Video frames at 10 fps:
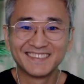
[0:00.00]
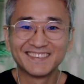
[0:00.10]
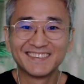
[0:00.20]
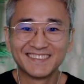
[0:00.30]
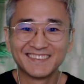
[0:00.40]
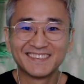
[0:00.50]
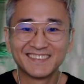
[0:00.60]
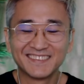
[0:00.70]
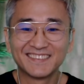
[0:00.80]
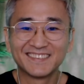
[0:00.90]

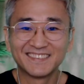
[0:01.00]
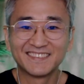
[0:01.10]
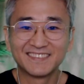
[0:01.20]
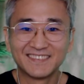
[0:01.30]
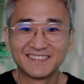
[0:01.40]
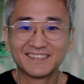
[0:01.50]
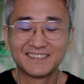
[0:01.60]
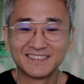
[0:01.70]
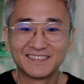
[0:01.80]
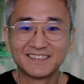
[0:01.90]

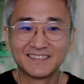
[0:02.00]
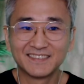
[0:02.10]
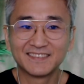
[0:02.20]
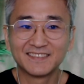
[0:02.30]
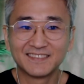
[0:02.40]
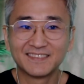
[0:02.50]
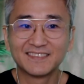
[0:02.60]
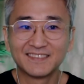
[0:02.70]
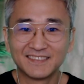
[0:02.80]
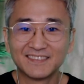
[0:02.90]

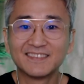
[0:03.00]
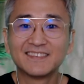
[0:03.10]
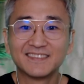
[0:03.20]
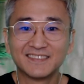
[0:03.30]
(not speaking)